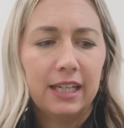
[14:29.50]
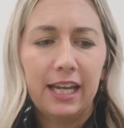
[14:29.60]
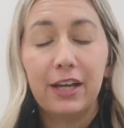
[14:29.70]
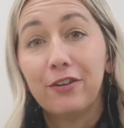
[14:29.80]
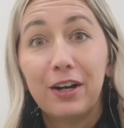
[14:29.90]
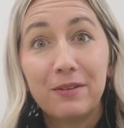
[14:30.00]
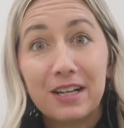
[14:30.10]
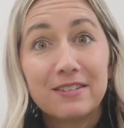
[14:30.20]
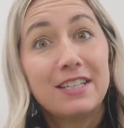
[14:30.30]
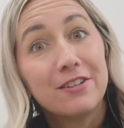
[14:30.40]
handwriting
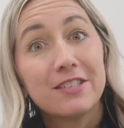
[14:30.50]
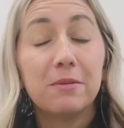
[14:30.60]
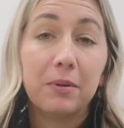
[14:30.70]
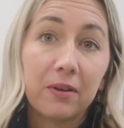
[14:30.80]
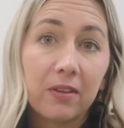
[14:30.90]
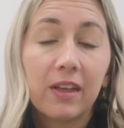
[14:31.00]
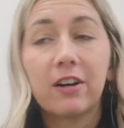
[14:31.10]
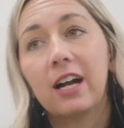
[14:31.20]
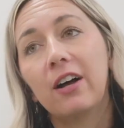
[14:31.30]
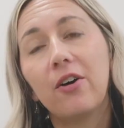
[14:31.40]
without tears to build the
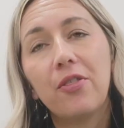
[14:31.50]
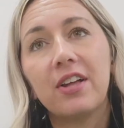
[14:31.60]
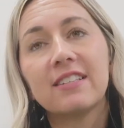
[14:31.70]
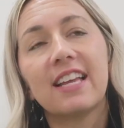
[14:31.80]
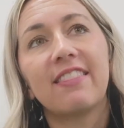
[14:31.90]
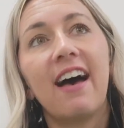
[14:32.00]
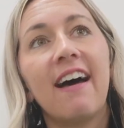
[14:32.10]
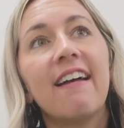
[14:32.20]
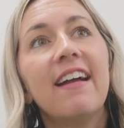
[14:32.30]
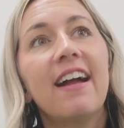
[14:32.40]
letter L, things like
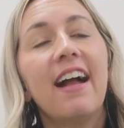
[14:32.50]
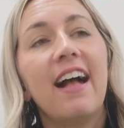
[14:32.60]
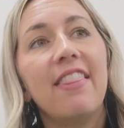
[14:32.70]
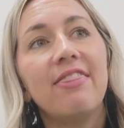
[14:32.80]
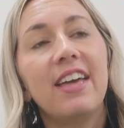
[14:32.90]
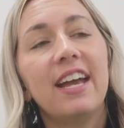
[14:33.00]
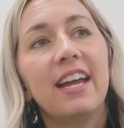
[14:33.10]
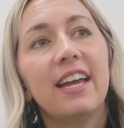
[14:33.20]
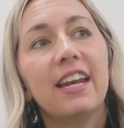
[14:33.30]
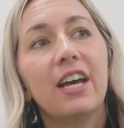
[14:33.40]
that. And
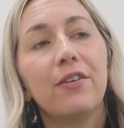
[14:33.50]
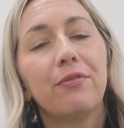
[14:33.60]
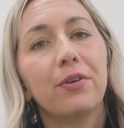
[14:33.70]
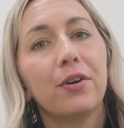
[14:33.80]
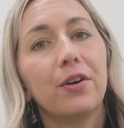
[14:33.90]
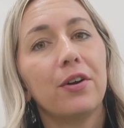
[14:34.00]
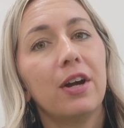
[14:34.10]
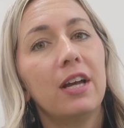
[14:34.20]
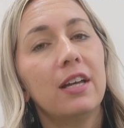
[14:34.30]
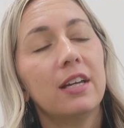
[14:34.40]
then
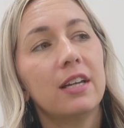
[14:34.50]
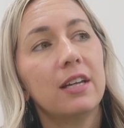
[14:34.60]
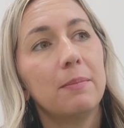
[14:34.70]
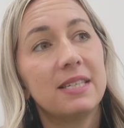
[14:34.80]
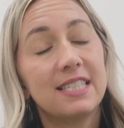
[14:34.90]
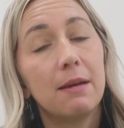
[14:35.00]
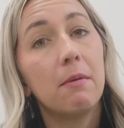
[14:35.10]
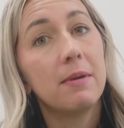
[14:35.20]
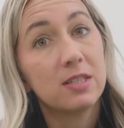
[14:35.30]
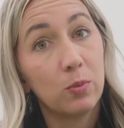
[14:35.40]
for Miss Sam
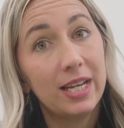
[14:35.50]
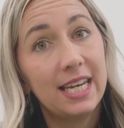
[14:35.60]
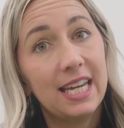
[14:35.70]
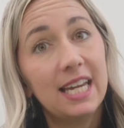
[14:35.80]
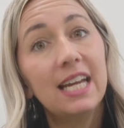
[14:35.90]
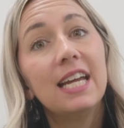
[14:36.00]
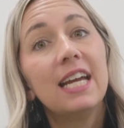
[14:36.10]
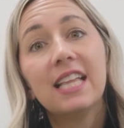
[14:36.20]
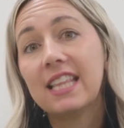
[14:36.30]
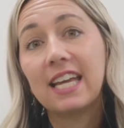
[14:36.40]
and Miss Whitney,
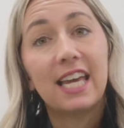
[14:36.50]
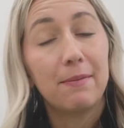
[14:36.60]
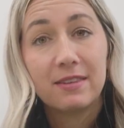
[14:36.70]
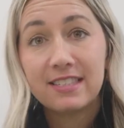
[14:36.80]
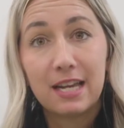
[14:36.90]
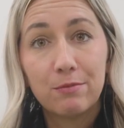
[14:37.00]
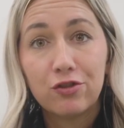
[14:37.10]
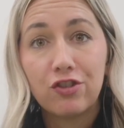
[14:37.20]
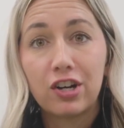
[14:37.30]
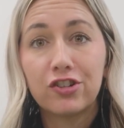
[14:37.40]
they kept the same
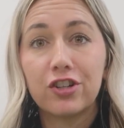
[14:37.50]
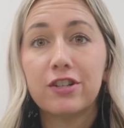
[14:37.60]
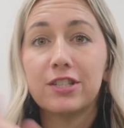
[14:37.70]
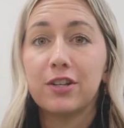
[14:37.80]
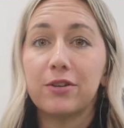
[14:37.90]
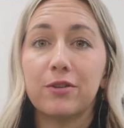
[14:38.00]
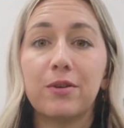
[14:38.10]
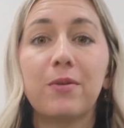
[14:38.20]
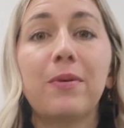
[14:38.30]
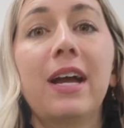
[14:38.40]
structure. So
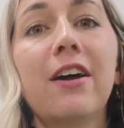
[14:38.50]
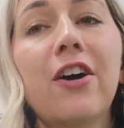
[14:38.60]
we got